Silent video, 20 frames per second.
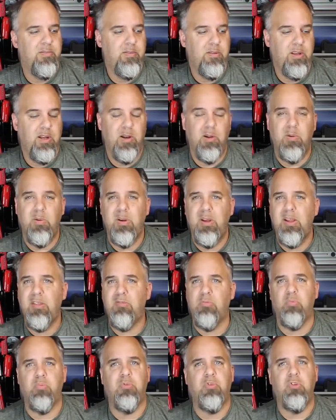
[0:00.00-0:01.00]

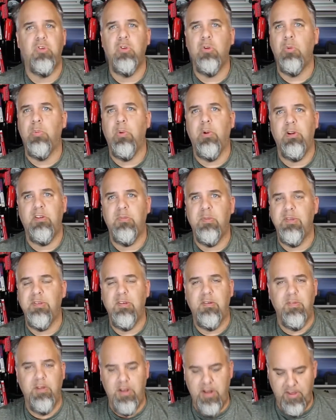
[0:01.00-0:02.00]
it's super
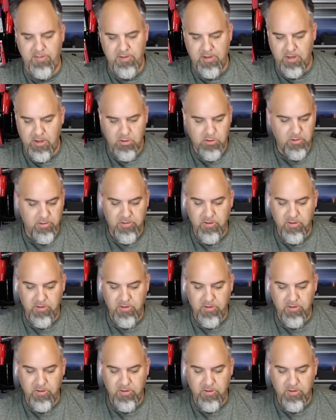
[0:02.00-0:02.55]
expensive in nice condition.